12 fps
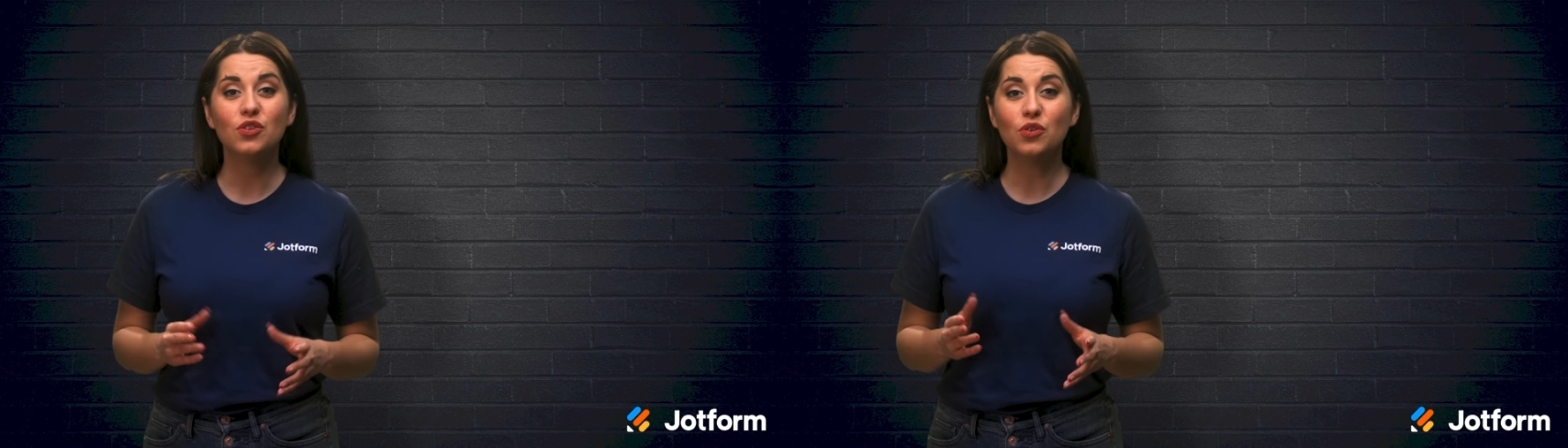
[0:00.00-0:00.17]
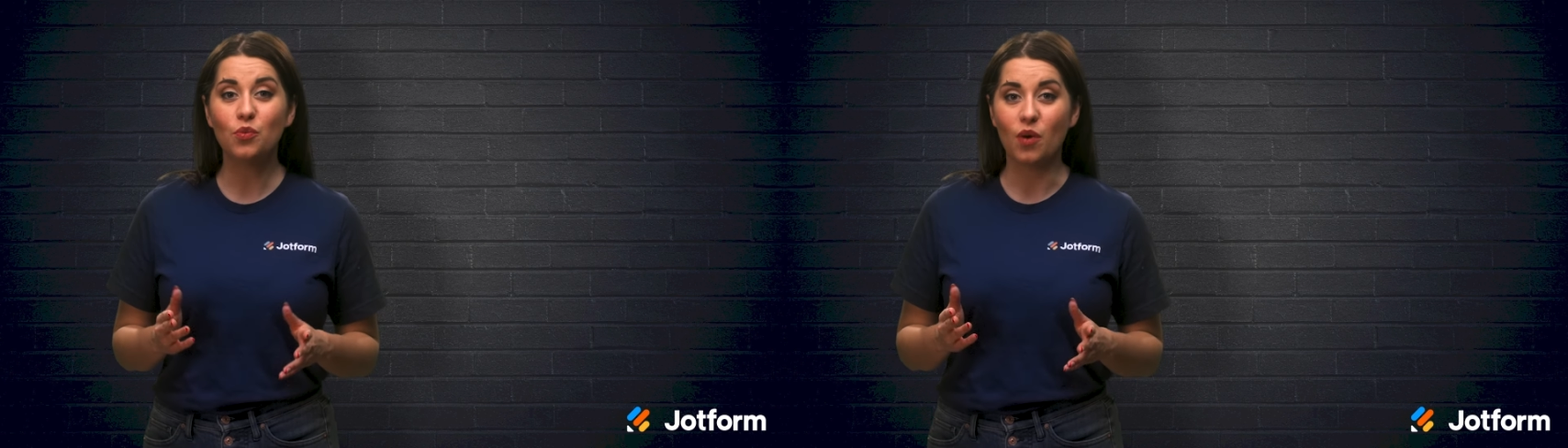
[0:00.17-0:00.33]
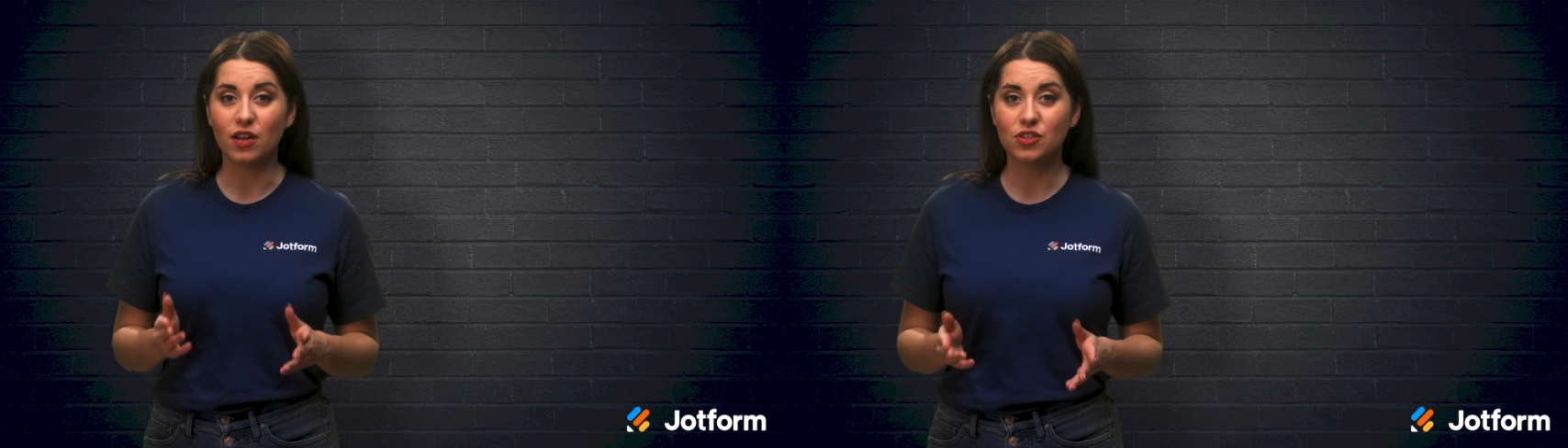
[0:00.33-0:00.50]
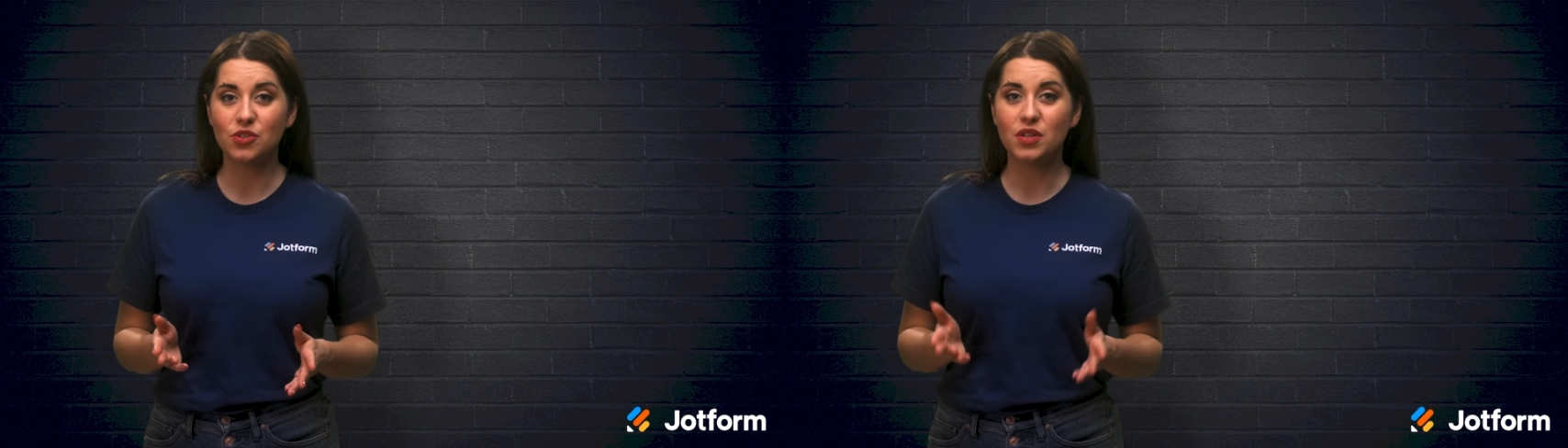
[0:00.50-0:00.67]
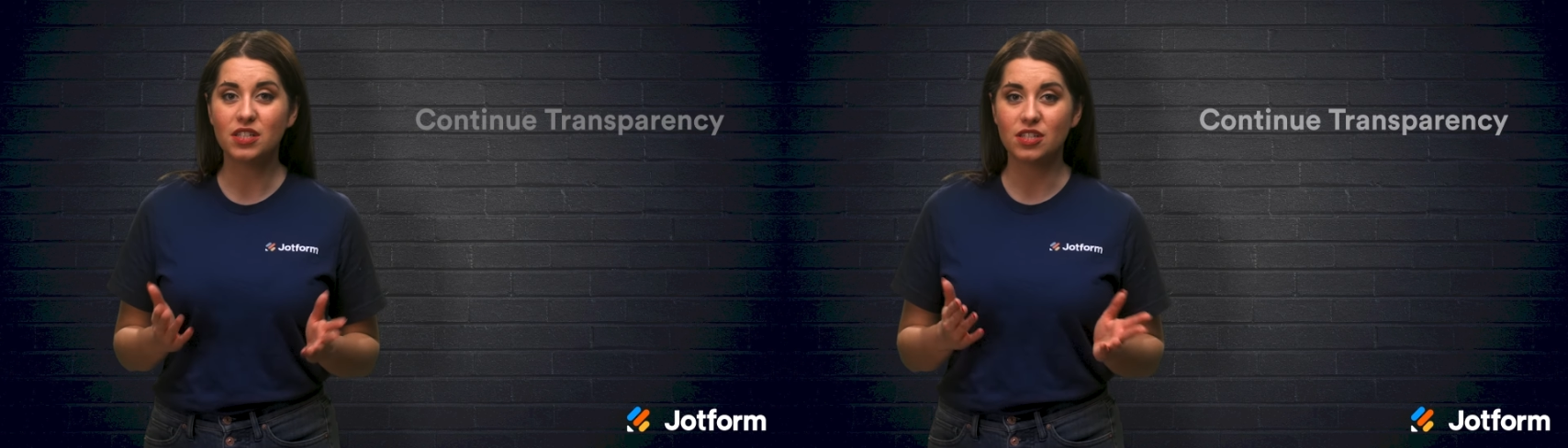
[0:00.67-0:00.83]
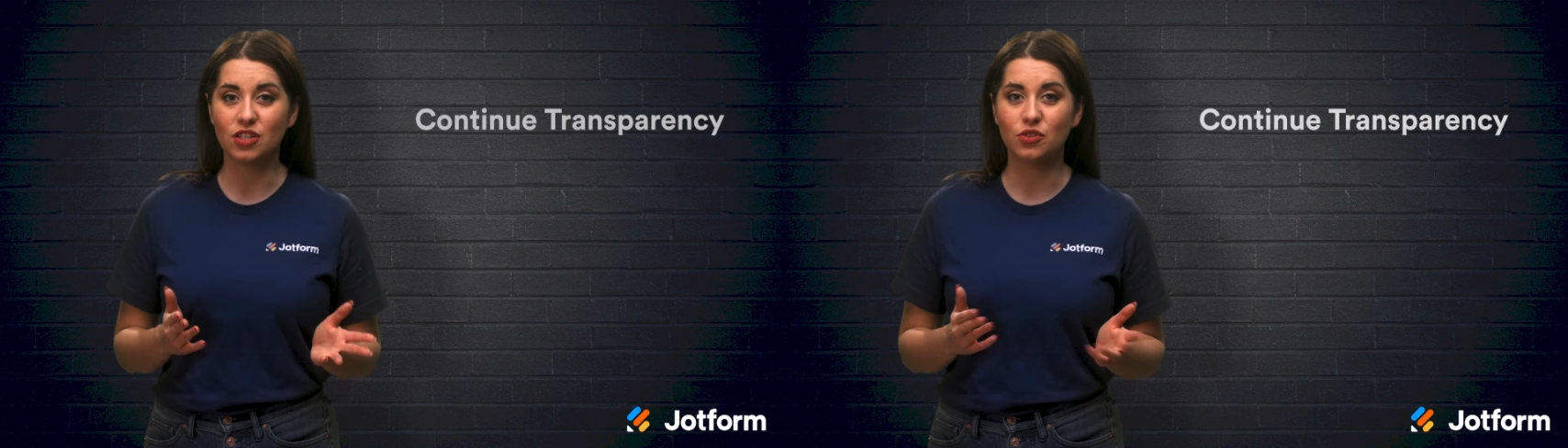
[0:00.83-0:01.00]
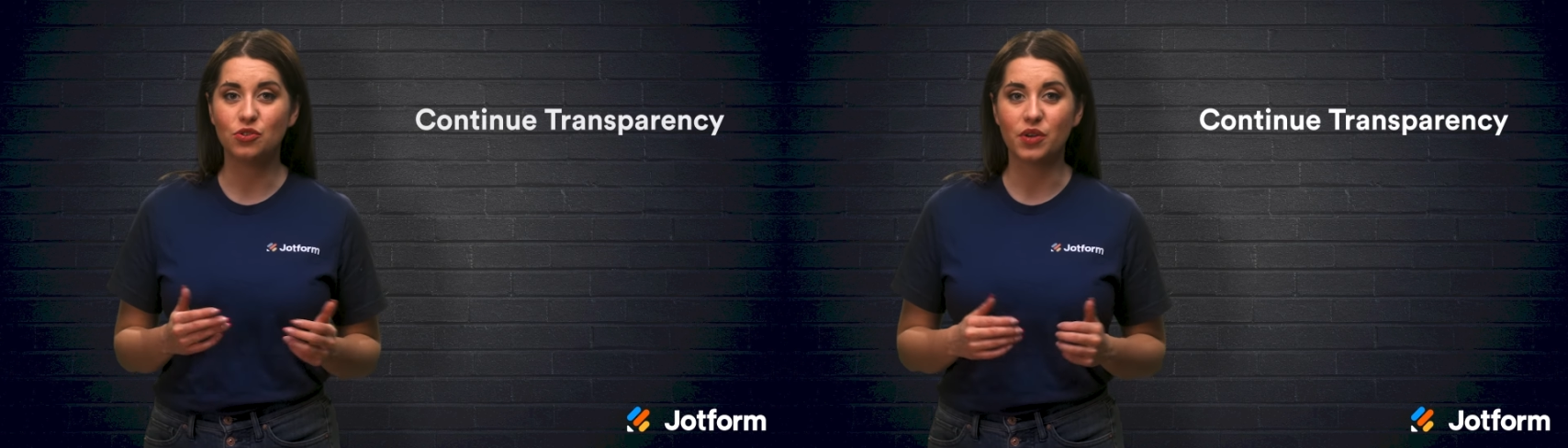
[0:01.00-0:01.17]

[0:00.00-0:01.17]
you'll want to continue